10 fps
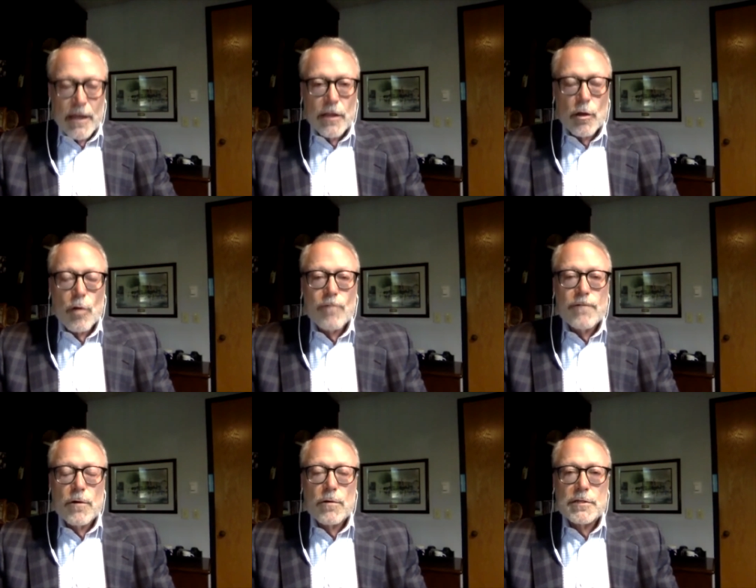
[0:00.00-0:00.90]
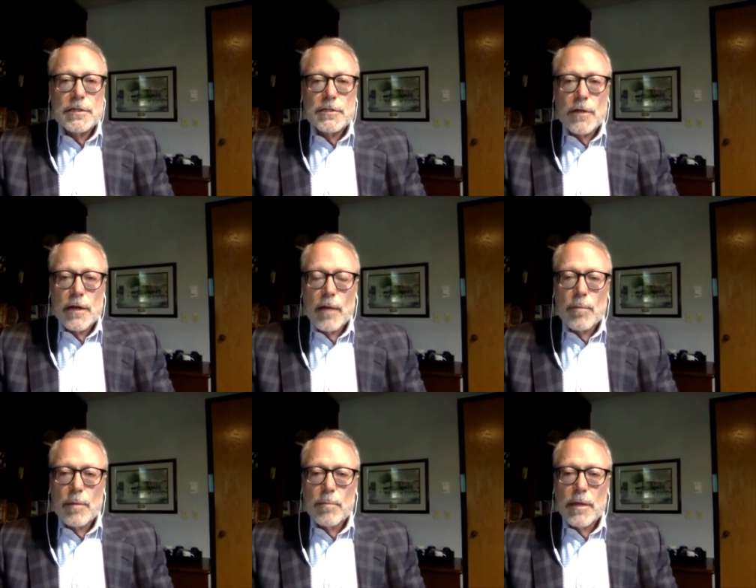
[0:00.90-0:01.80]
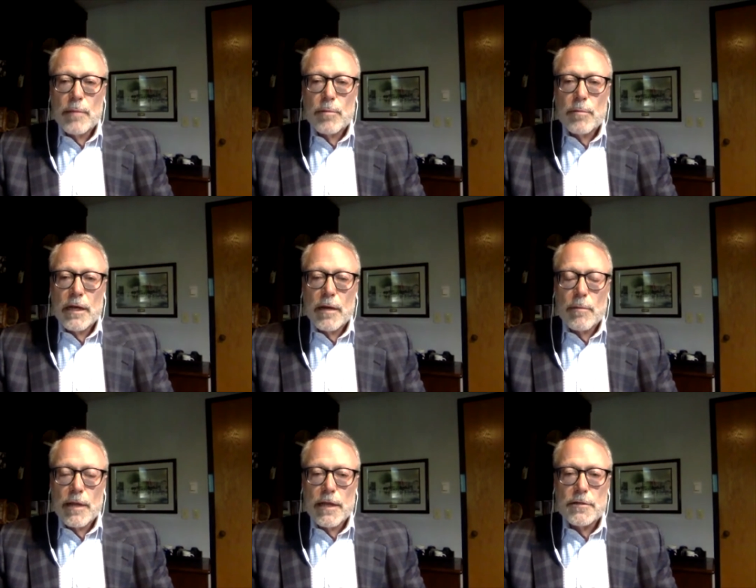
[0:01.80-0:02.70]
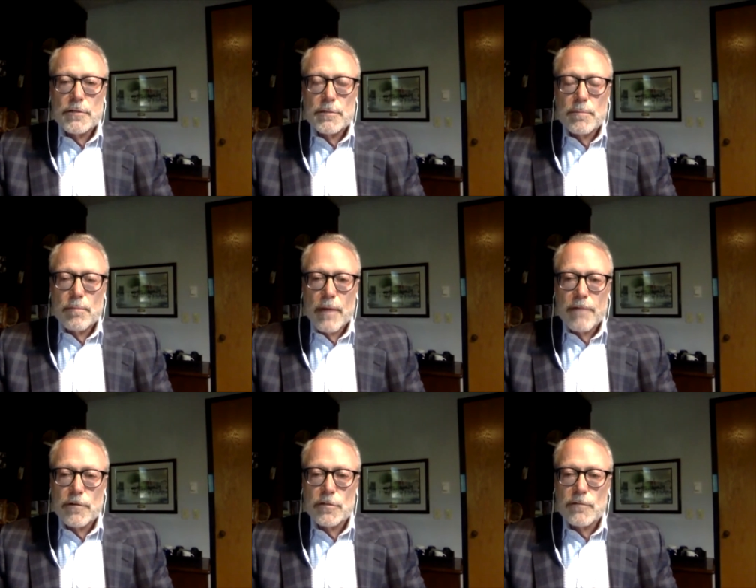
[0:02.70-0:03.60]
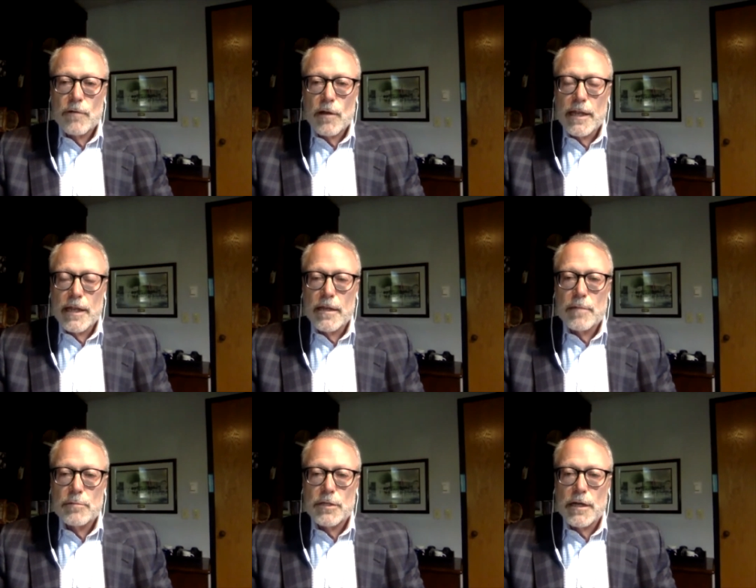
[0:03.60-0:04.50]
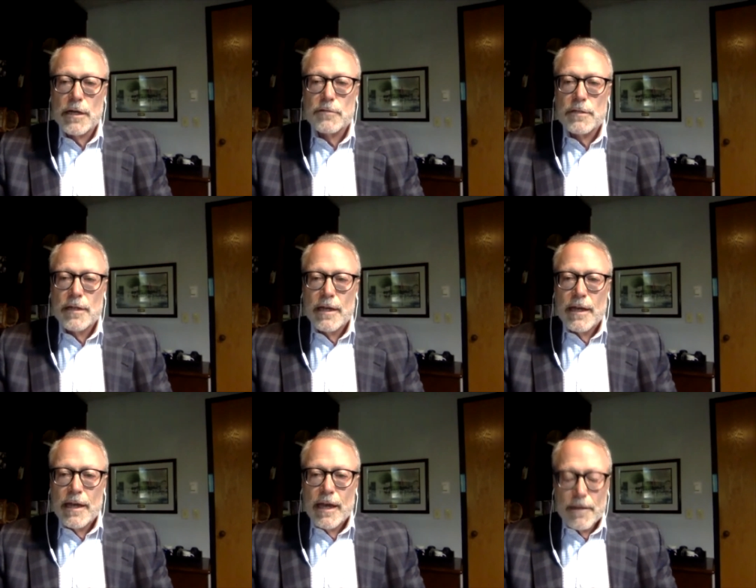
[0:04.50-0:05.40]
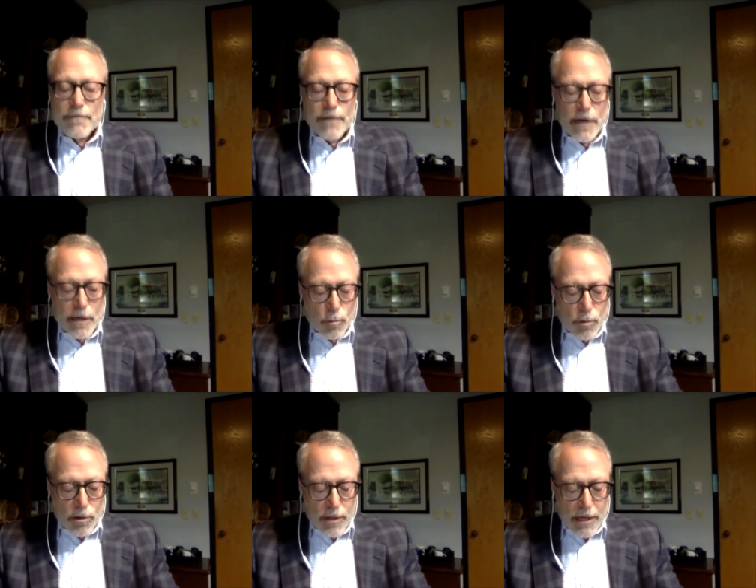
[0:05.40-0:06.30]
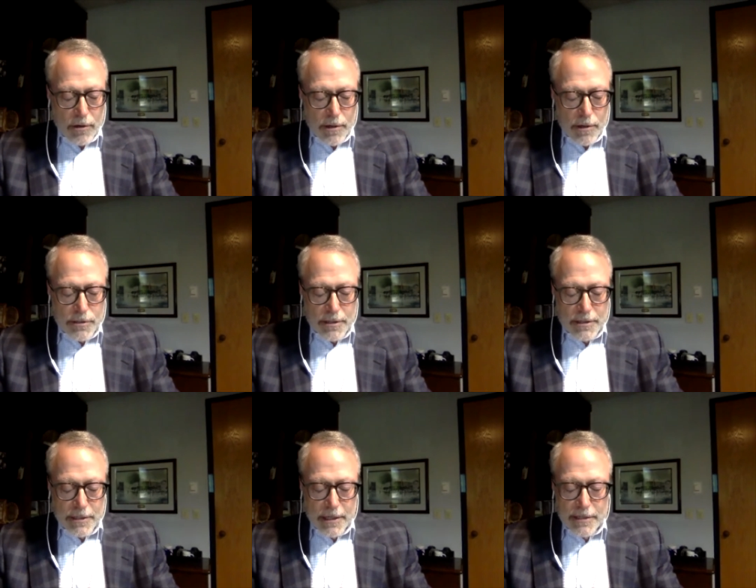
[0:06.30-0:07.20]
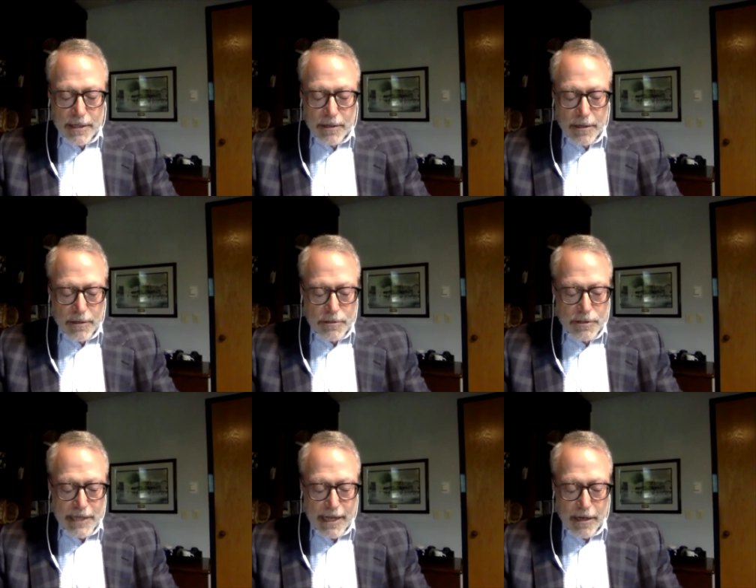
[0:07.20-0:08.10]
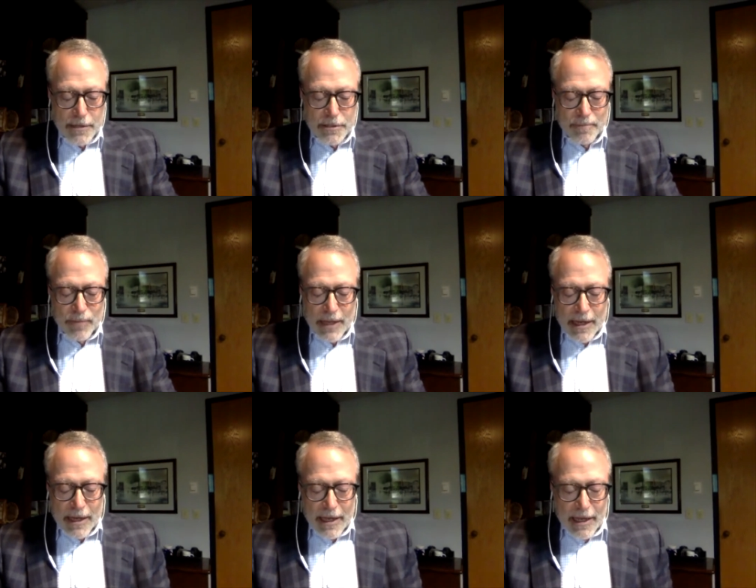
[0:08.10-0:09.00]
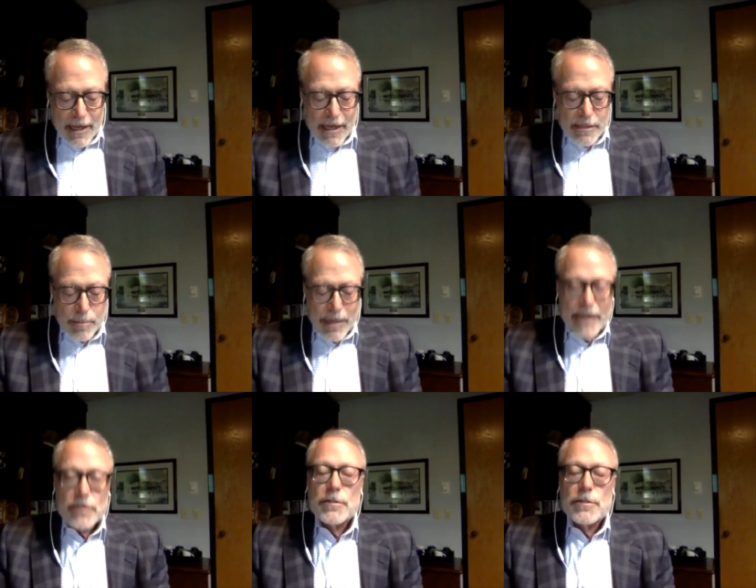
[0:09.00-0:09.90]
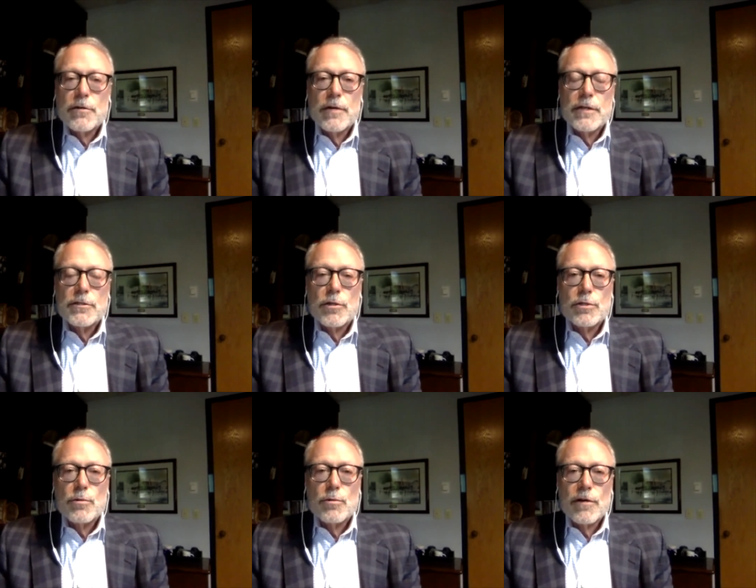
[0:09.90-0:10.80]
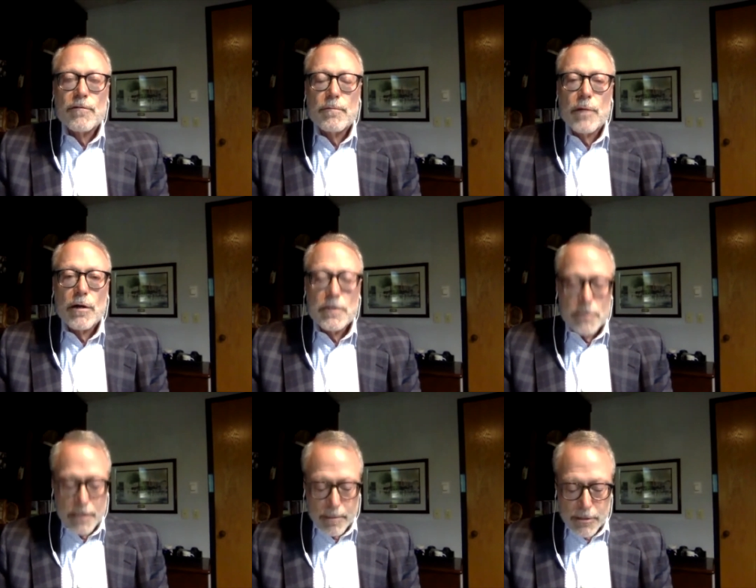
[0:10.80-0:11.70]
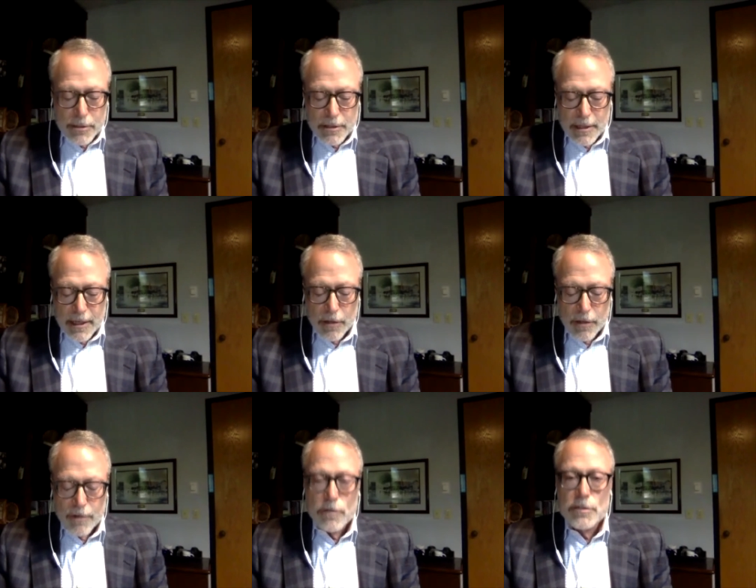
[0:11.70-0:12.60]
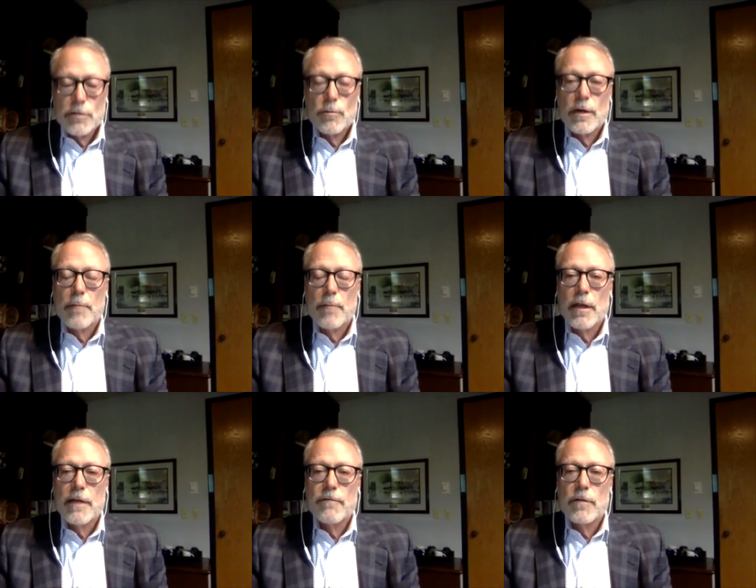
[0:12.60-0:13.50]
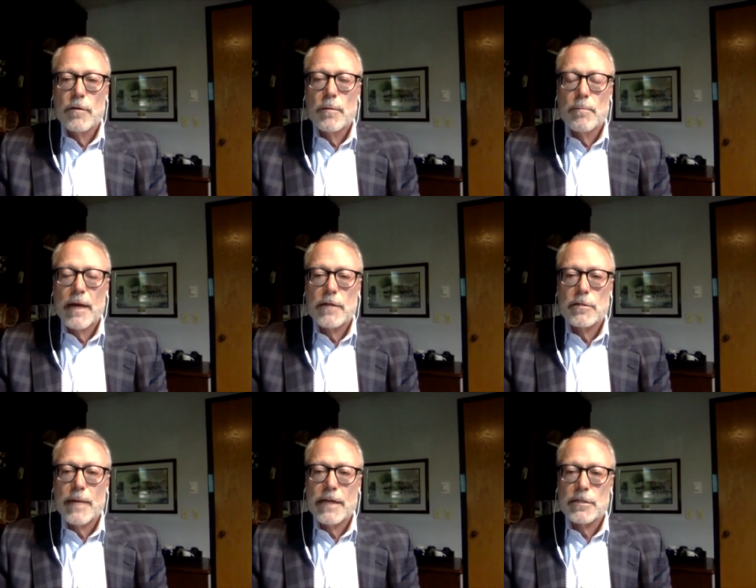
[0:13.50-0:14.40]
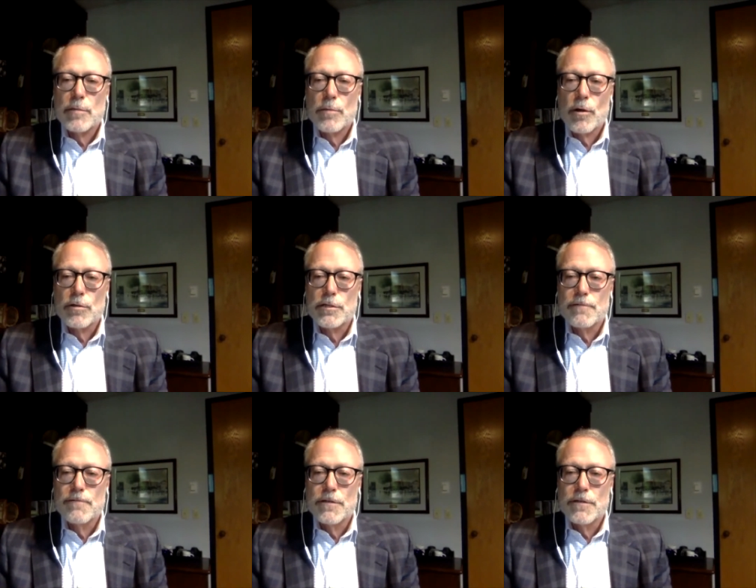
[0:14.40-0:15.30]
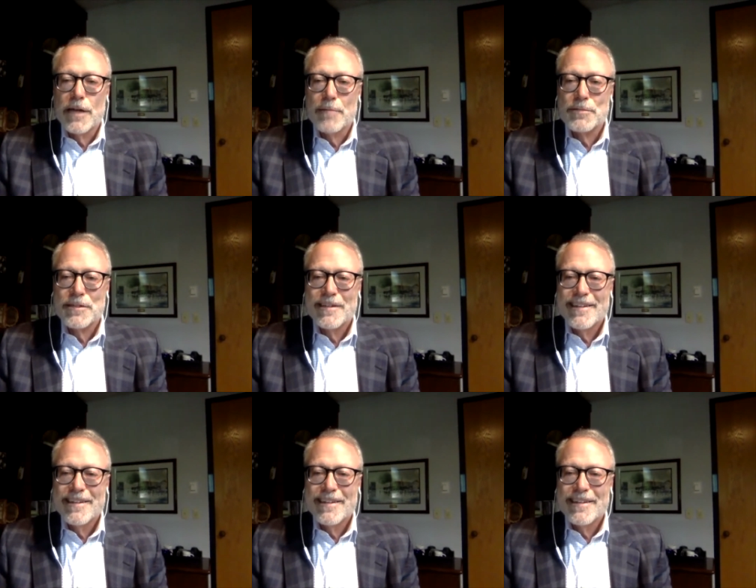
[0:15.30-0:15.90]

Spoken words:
The whole focus is on helping people become leaders by, first of all, leading themselves and then finding a worthy cause to continue to use their talents. He has a bachelor's degree in social work from Hardin-Simmons University, where I believe you bounced a basketball just a few times.